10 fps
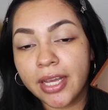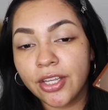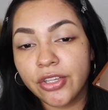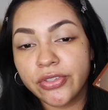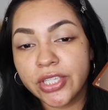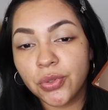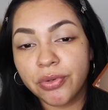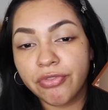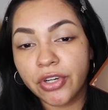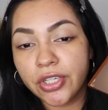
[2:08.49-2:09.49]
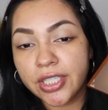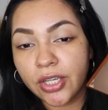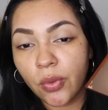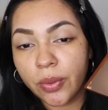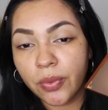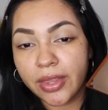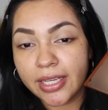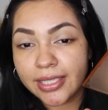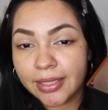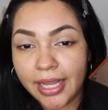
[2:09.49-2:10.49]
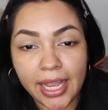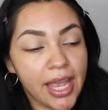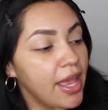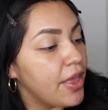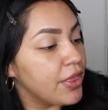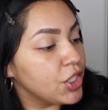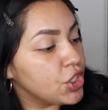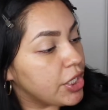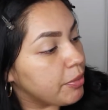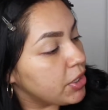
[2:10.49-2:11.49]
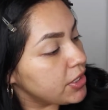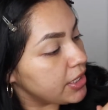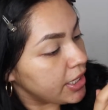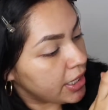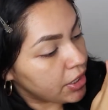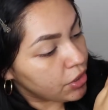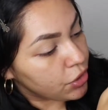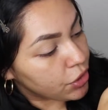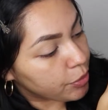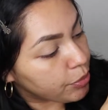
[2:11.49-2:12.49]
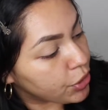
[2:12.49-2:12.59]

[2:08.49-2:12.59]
I could use this one first and go in with this, and like the shimmers in here look